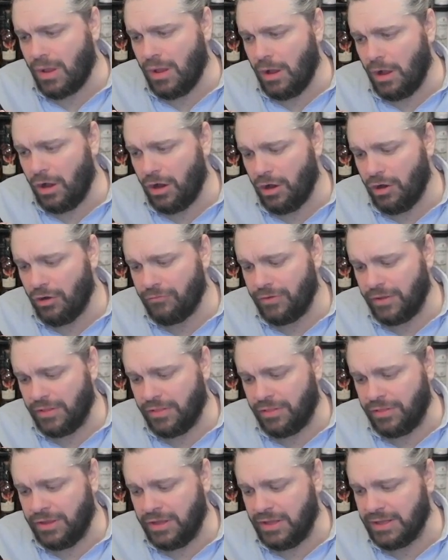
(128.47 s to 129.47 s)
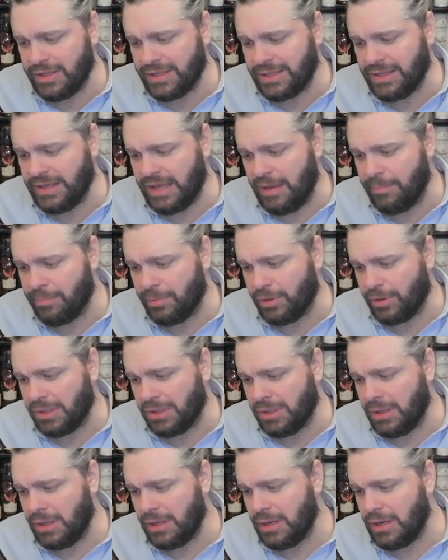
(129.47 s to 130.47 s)
of the
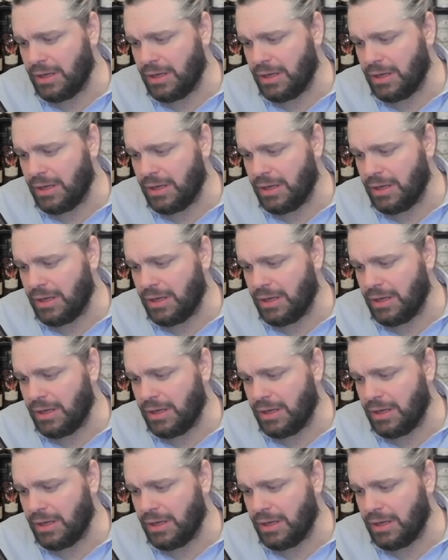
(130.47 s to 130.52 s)
label,